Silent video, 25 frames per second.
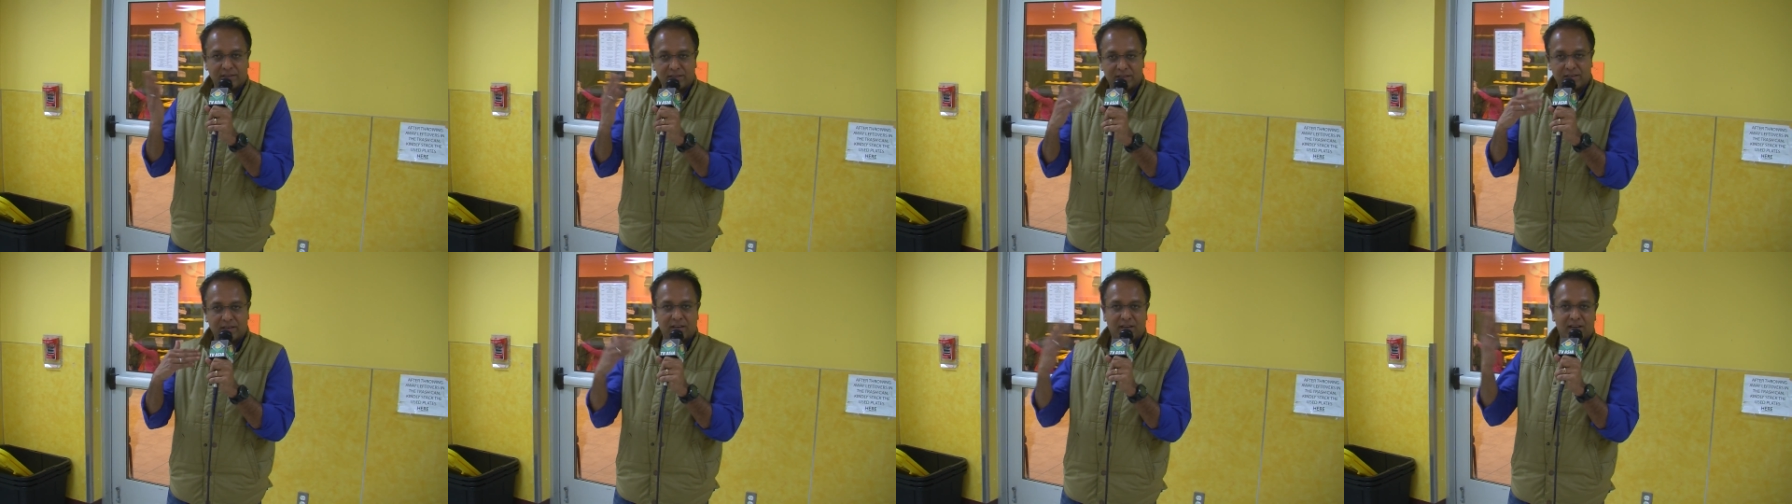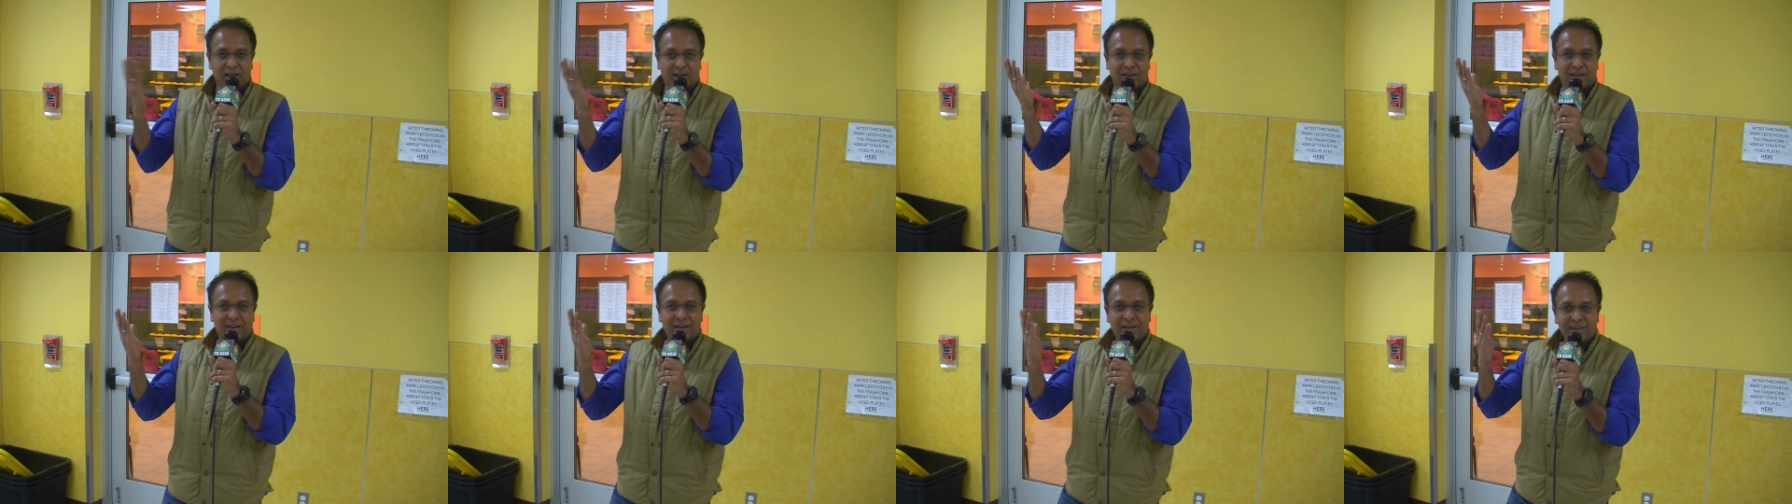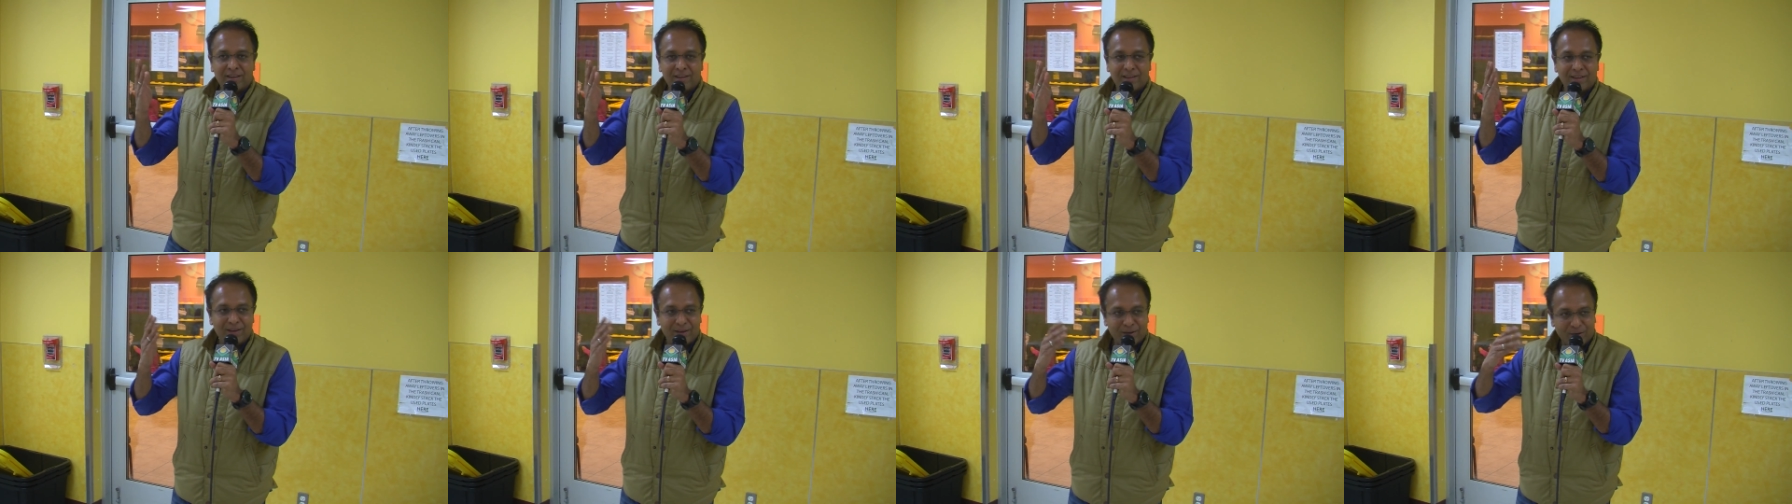In,
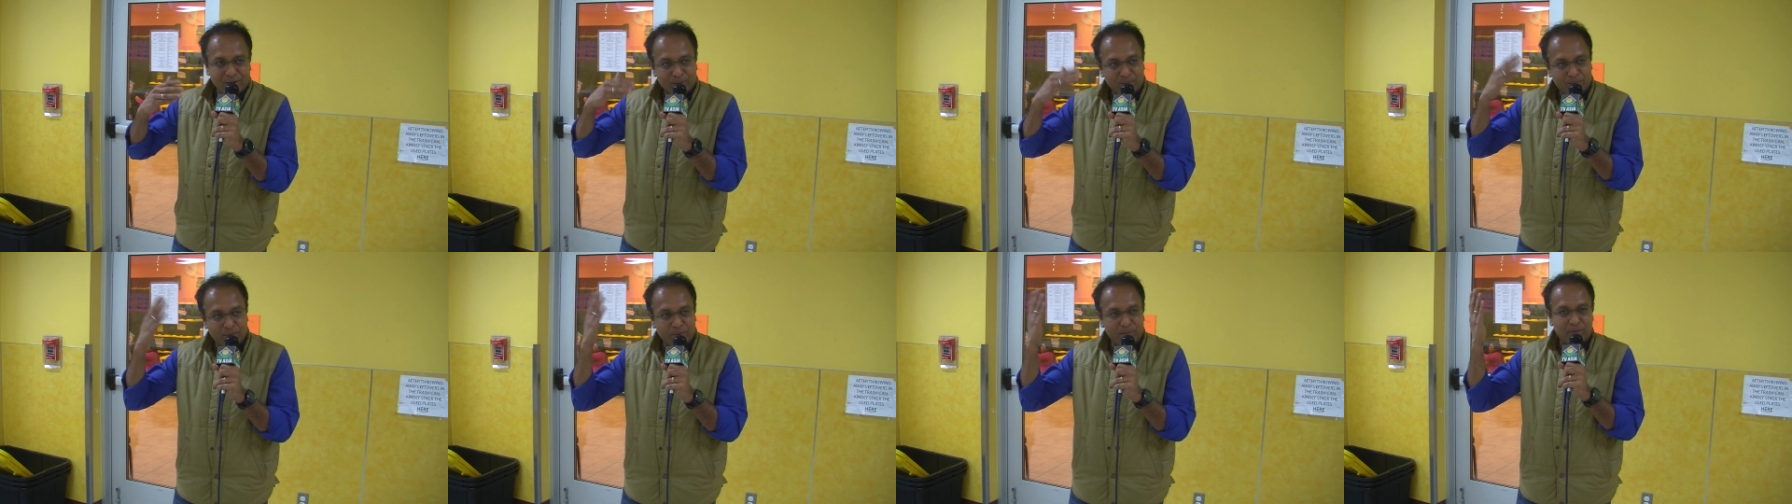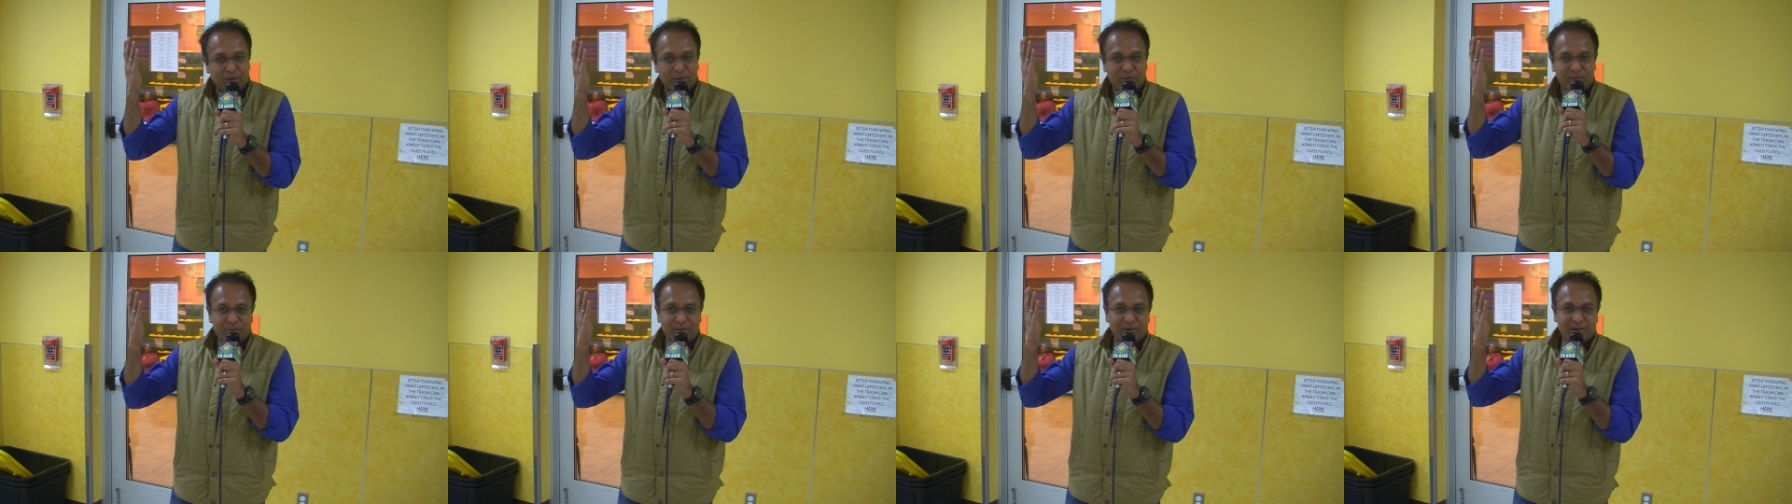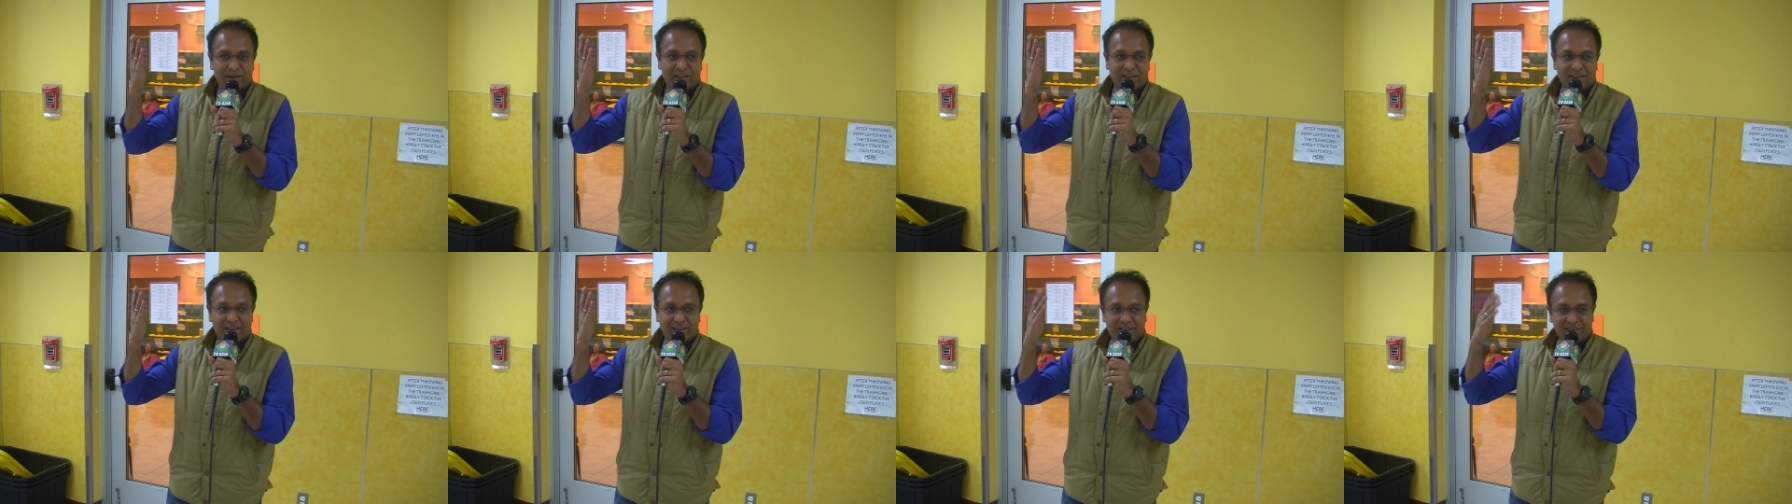you know, people have
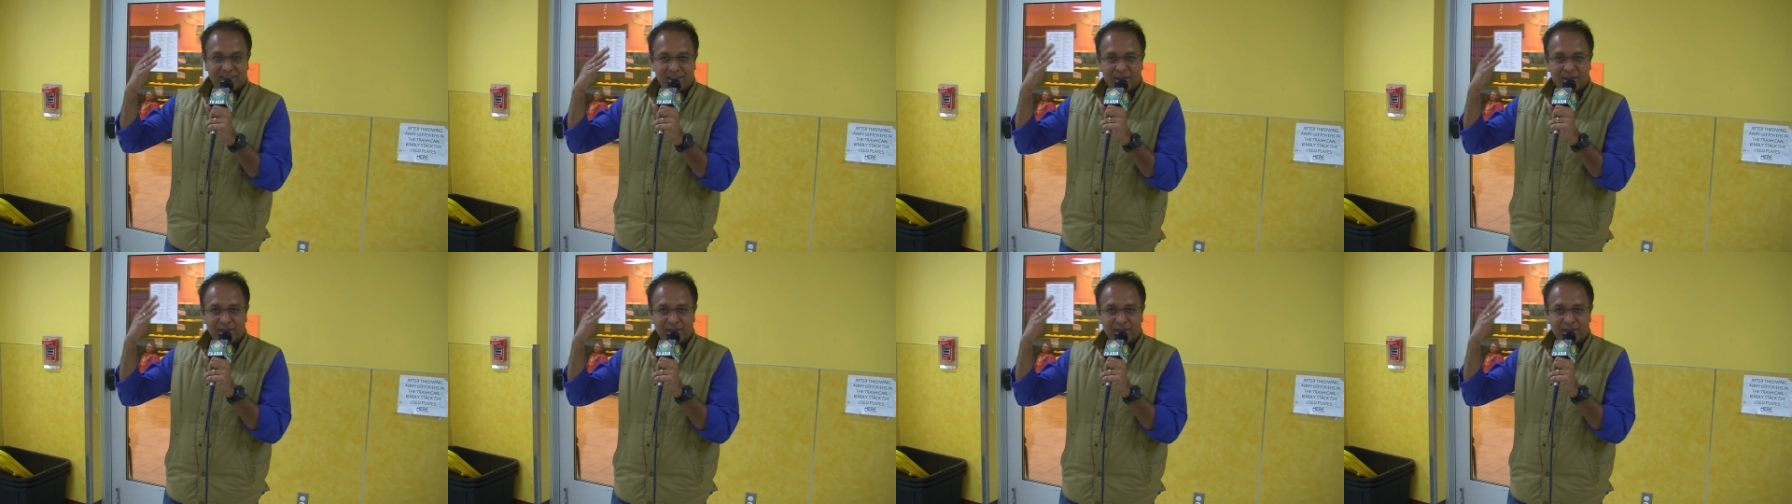filled the